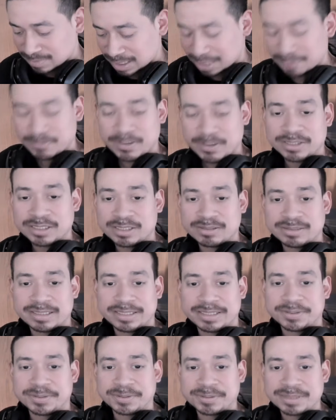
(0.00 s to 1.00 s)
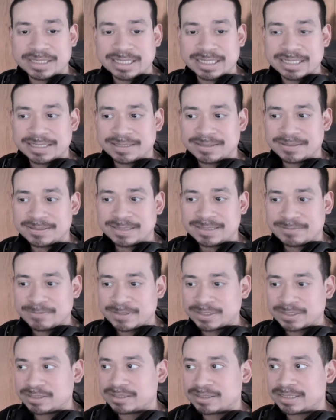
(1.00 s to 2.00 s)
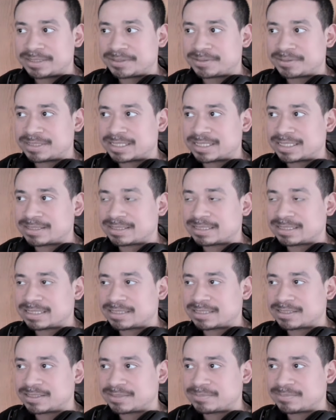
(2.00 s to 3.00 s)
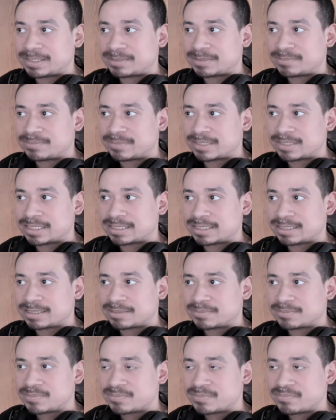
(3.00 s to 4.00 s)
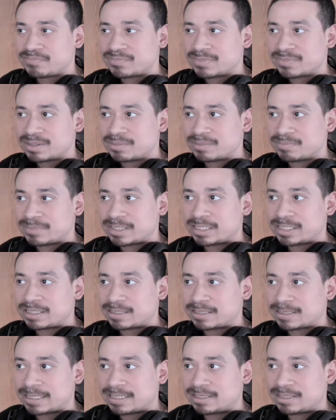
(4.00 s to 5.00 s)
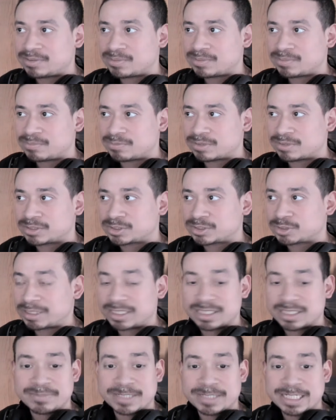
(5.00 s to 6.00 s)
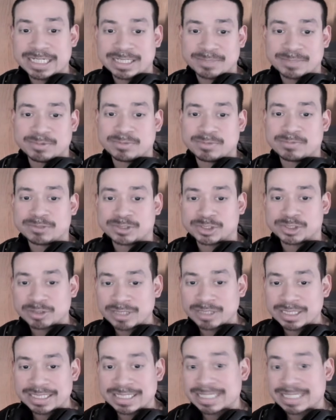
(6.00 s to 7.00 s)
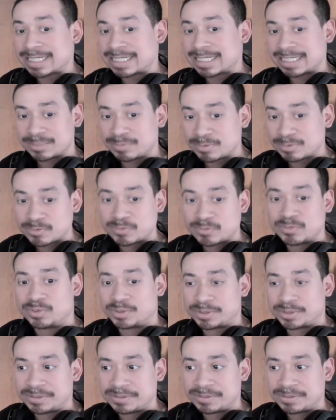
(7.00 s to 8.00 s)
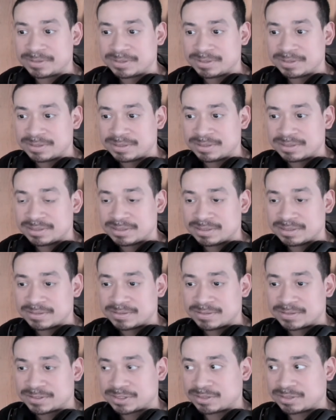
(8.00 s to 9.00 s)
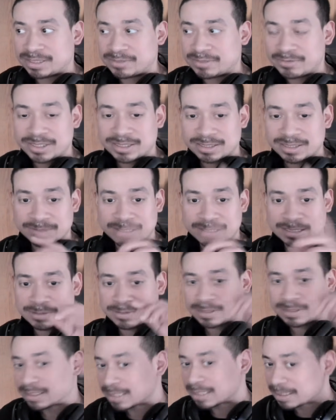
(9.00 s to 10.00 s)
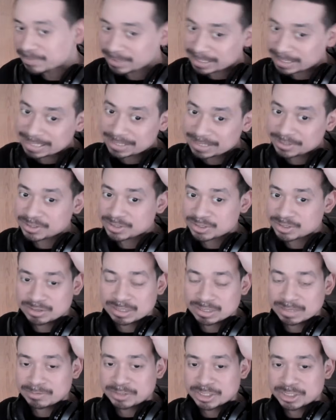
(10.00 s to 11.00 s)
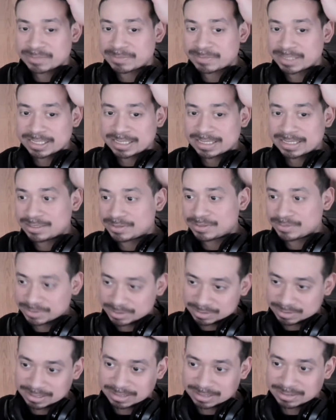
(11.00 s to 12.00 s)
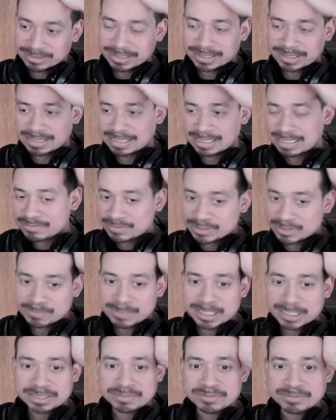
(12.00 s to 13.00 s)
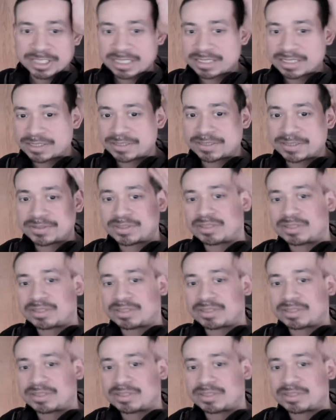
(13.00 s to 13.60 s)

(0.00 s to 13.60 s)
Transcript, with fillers: I found out later that I found out later that that uh, my my my account was trying to be hacked was trying to get hacked before so I went on, on, on applications to double check my account. So like, all right, I have to make some changes here.